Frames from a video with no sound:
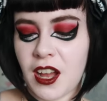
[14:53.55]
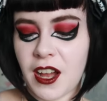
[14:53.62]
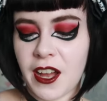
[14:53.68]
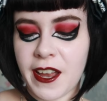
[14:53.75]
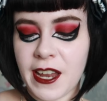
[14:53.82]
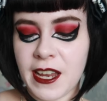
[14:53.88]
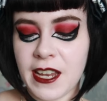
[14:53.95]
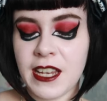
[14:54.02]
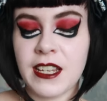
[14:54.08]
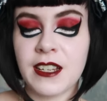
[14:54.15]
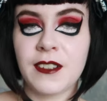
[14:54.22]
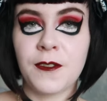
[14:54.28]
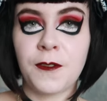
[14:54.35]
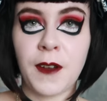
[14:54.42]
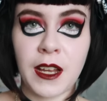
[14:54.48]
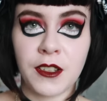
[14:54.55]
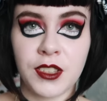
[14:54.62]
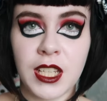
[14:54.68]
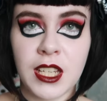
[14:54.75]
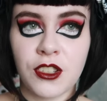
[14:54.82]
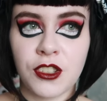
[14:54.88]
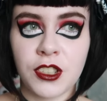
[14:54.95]
I
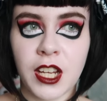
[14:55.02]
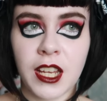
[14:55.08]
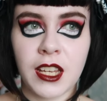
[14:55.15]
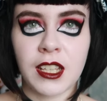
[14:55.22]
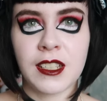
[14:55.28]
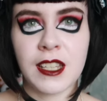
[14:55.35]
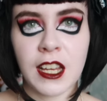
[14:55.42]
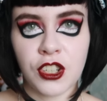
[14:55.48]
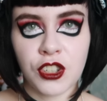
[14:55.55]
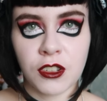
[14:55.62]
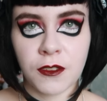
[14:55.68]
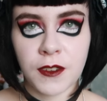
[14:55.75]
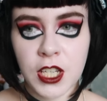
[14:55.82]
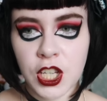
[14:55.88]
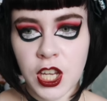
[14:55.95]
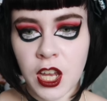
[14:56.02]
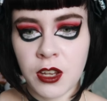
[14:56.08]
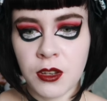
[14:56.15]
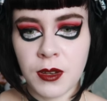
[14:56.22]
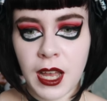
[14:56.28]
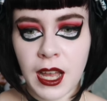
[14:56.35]
found these on like a TikTok video